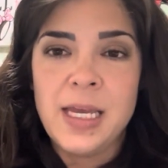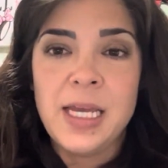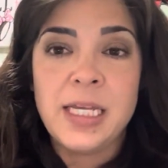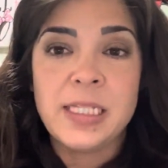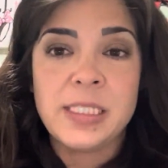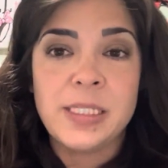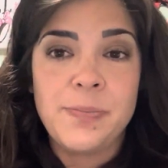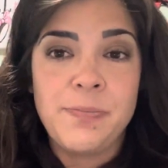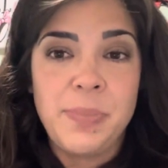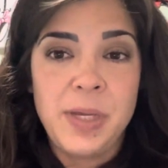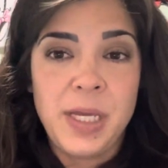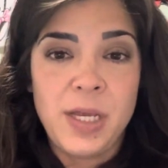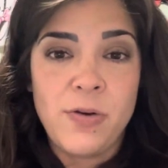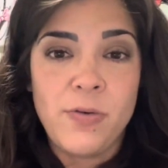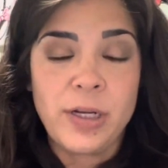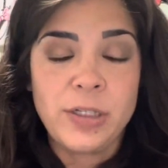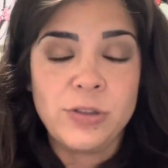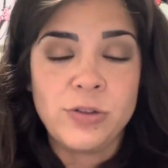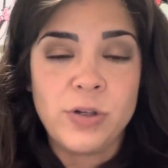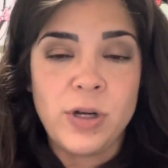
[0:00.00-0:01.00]
It's a big
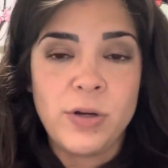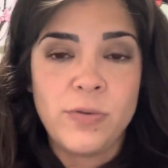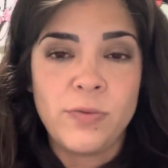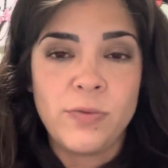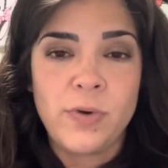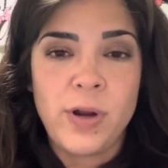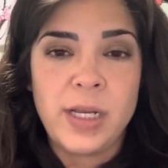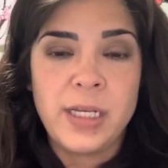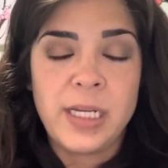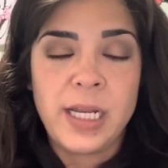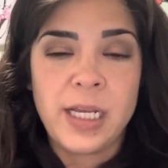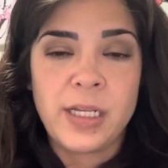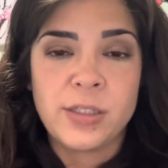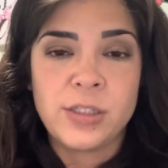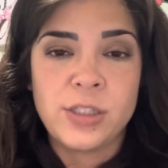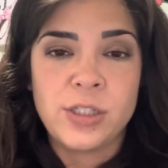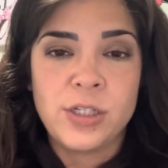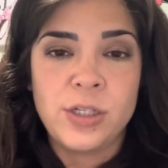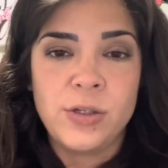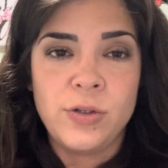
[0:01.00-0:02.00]
restaurant right
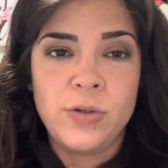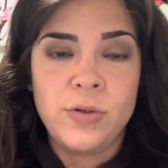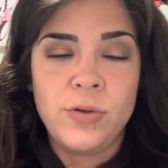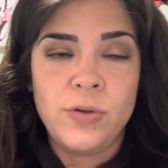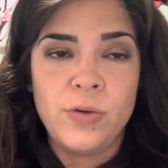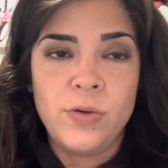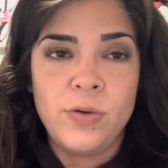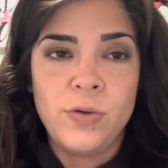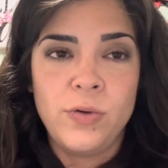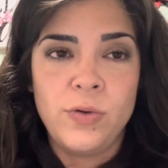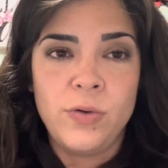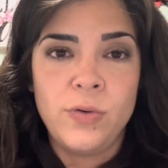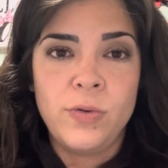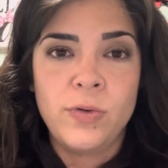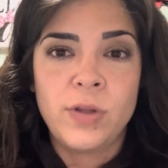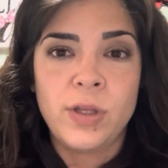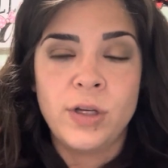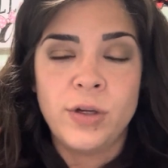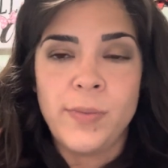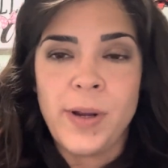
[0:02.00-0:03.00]
next to
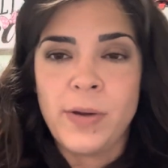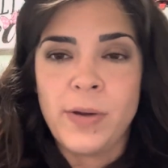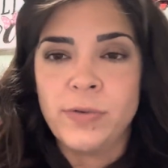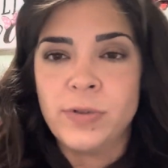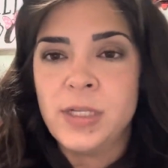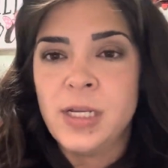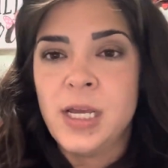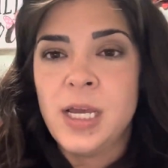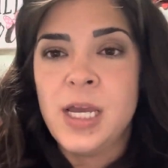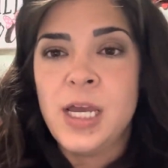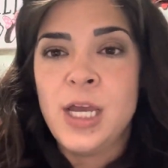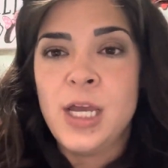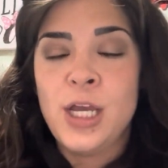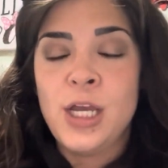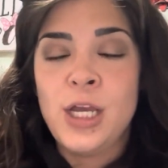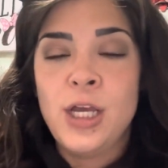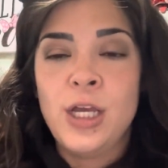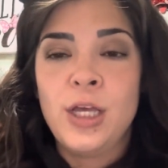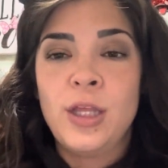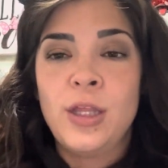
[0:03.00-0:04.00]
Thunder Mountain.
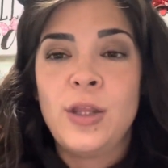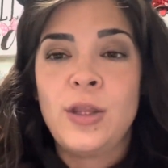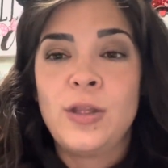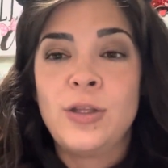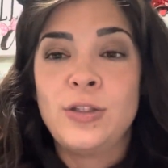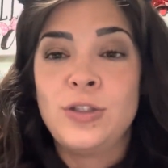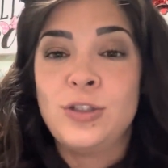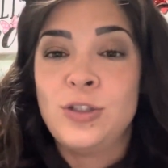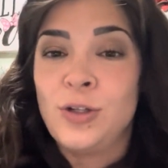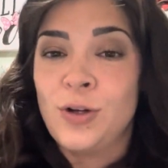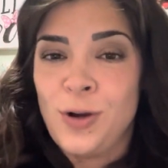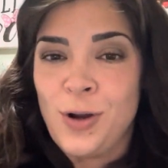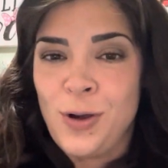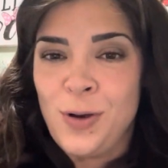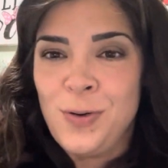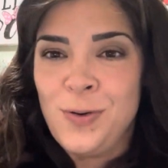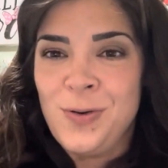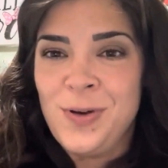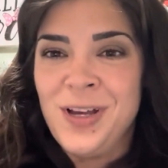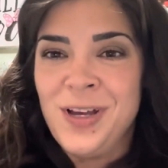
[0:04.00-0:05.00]

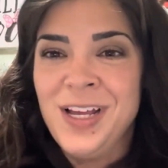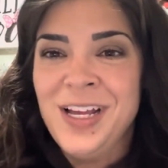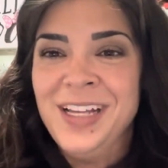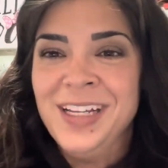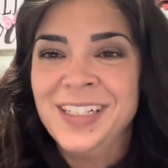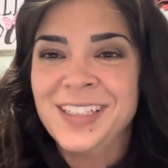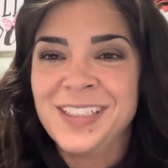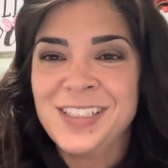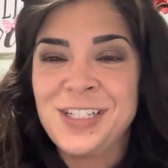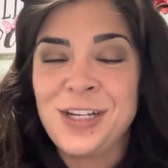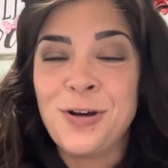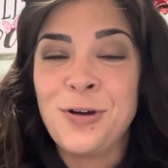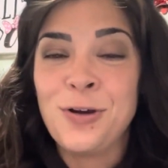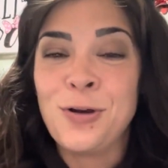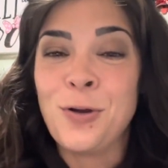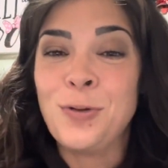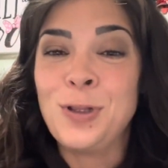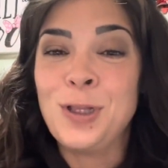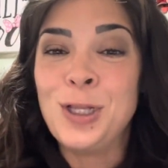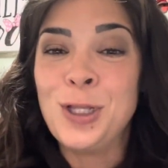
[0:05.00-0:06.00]
Churro
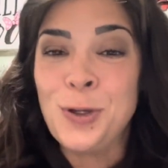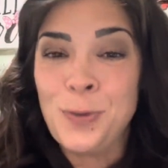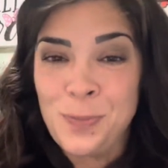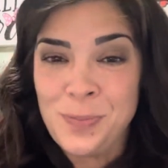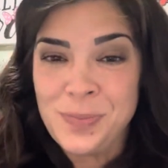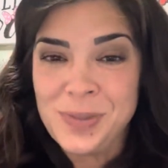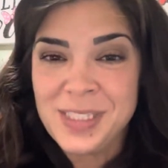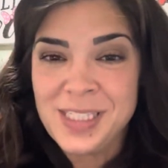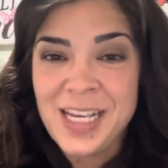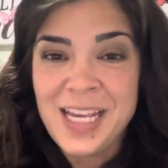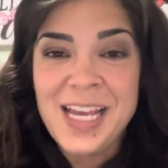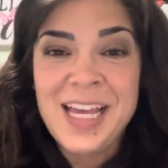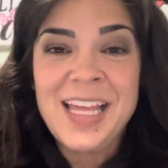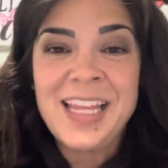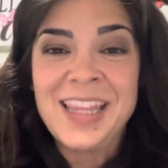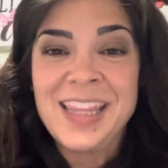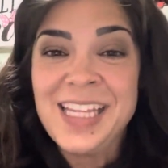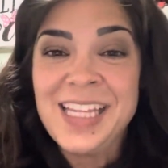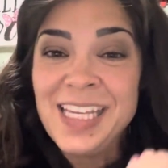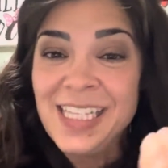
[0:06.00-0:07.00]
Loops.
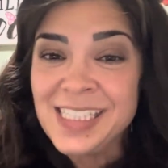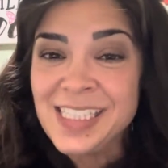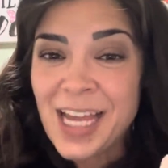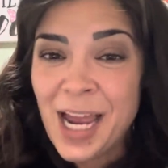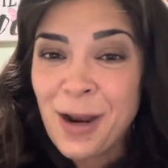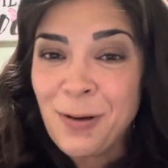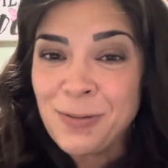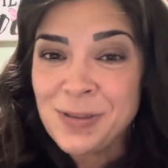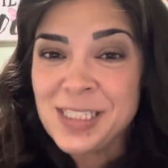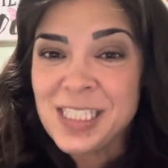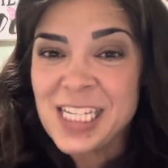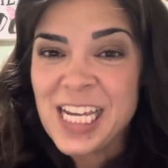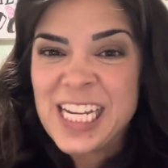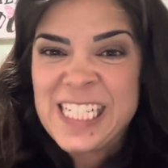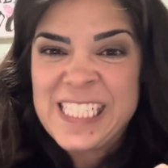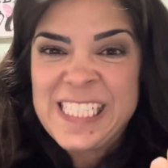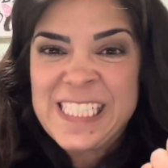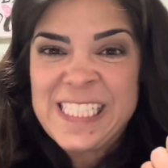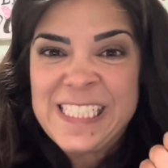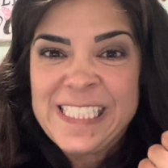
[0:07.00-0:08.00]
This, I was
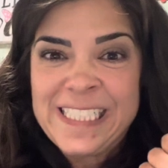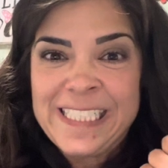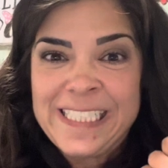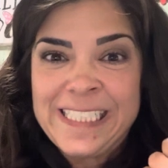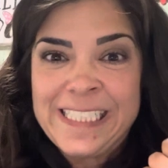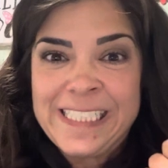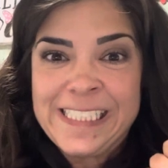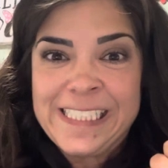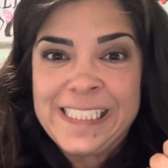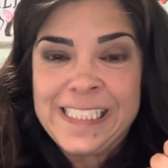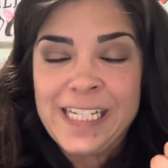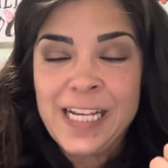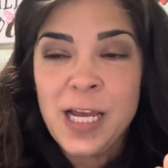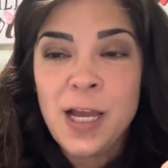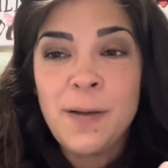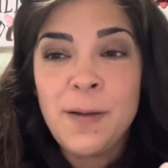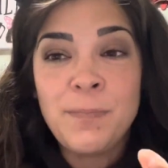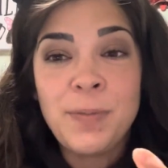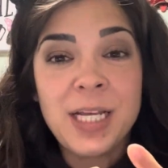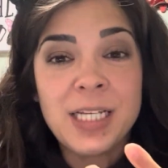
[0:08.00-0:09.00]
like, yes,
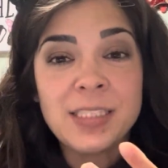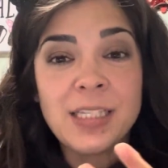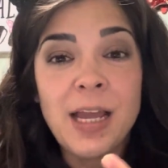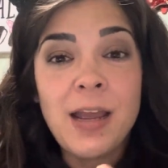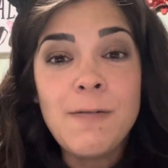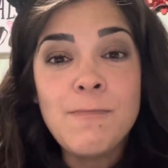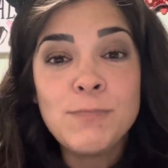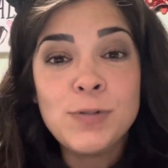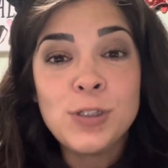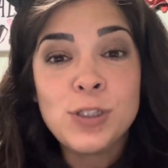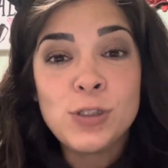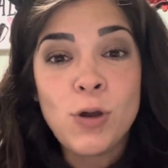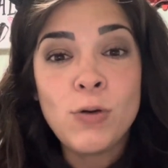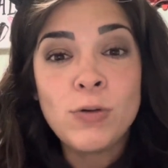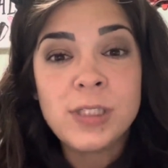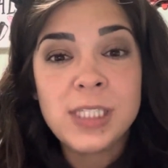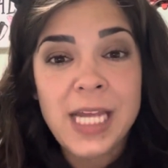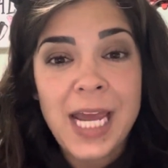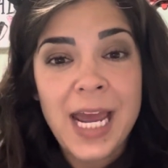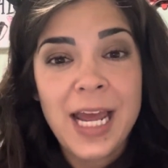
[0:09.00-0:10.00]
because I am so
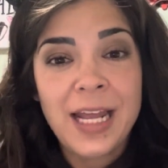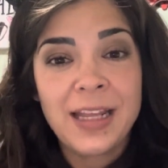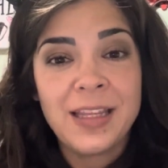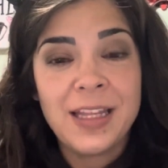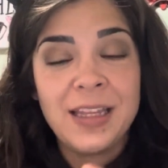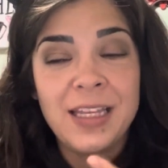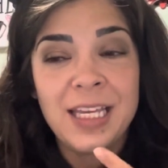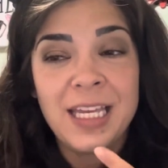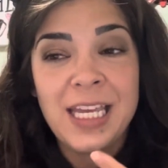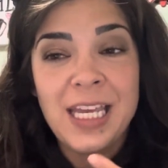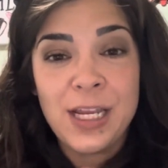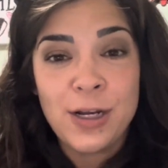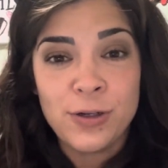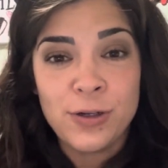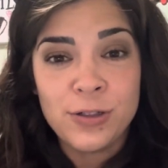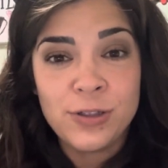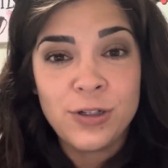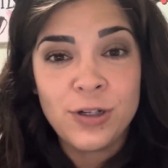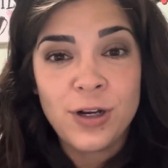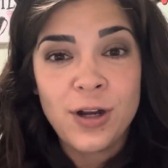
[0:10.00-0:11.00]
sad that the
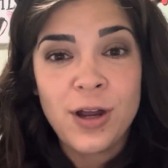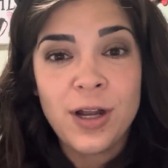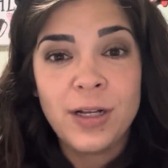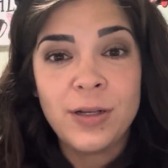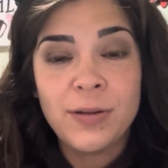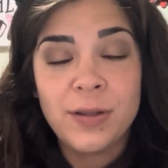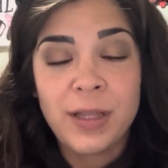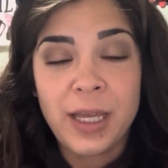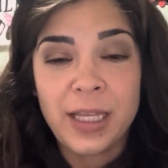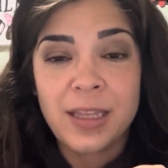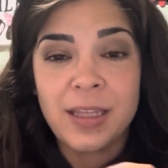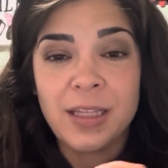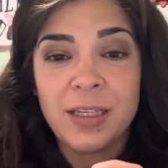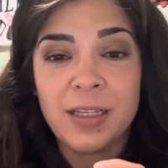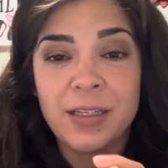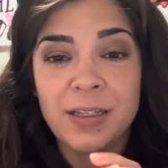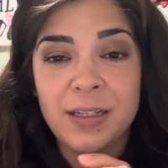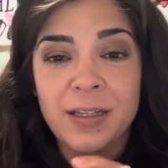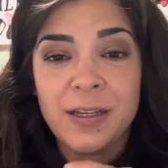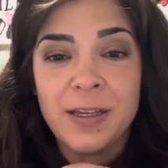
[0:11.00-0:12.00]
gears are gone, like
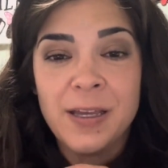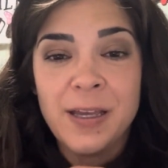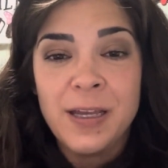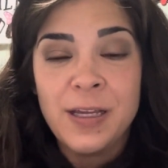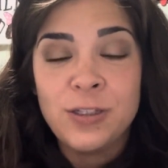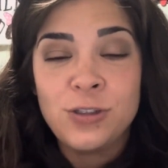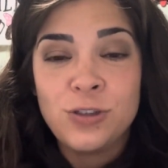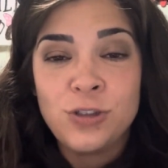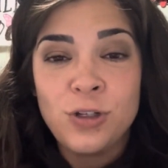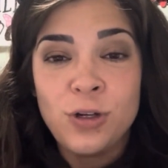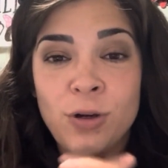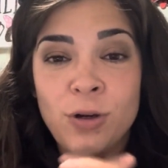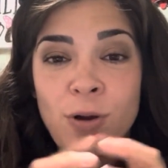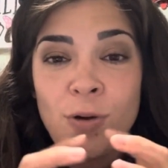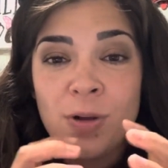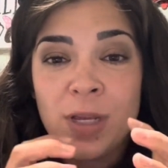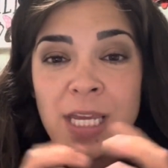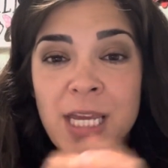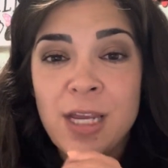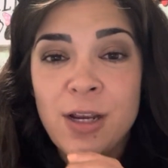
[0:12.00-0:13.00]
the
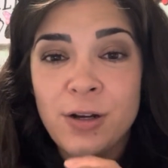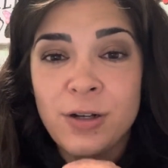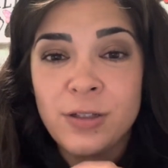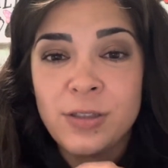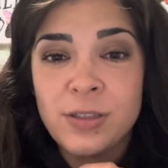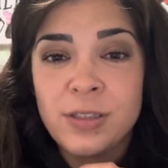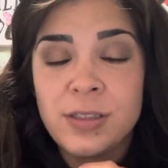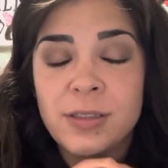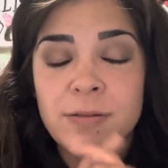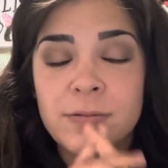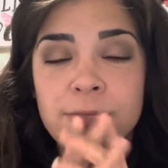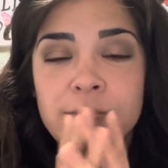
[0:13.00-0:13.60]
churro gears.